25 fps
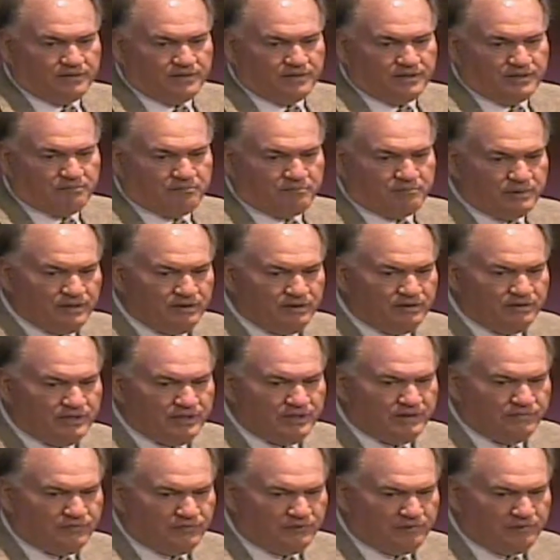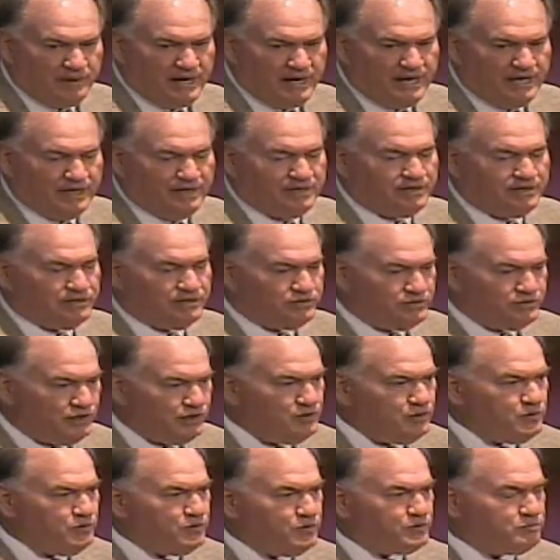the ability for man to
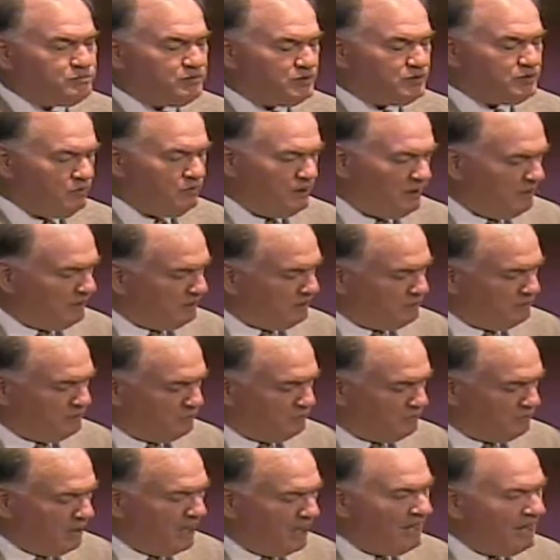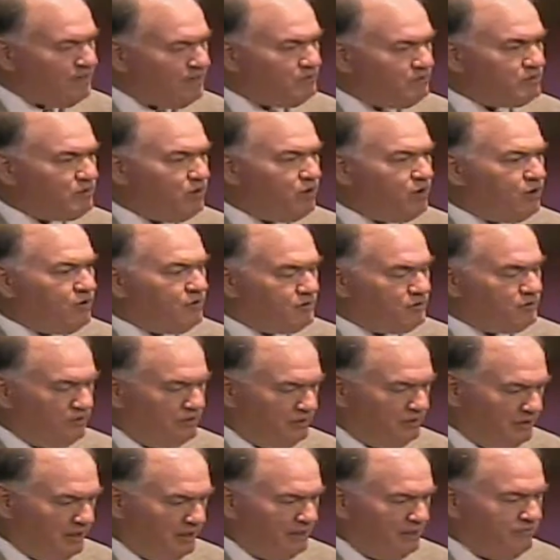choose between right and wrong,
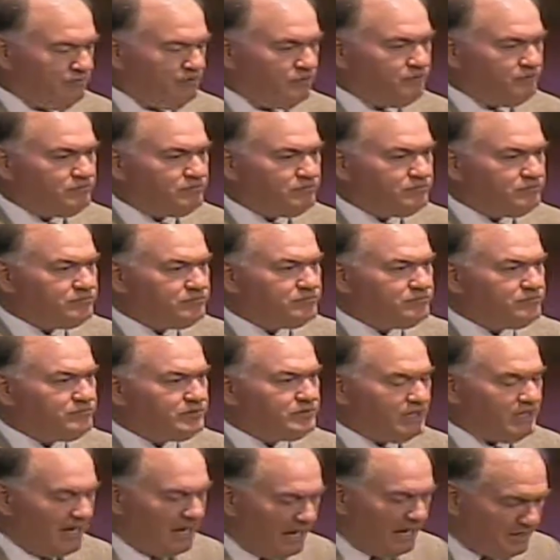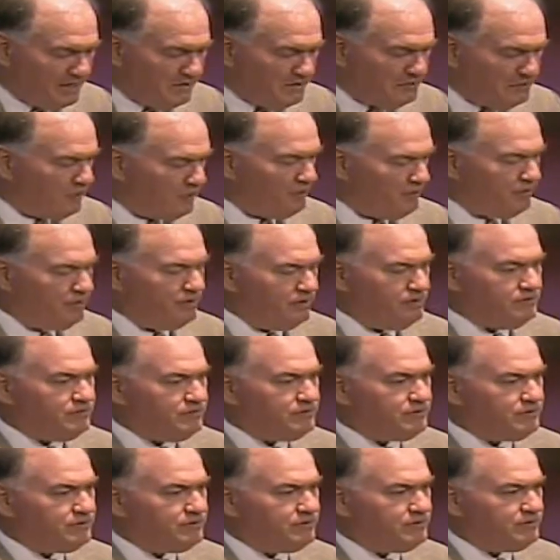good and evil, light and
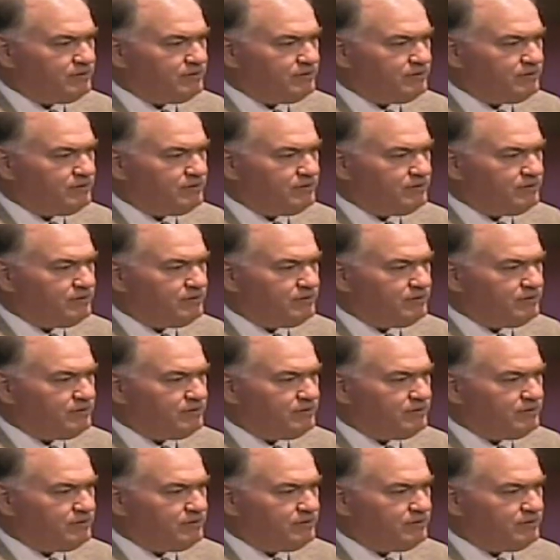darkness,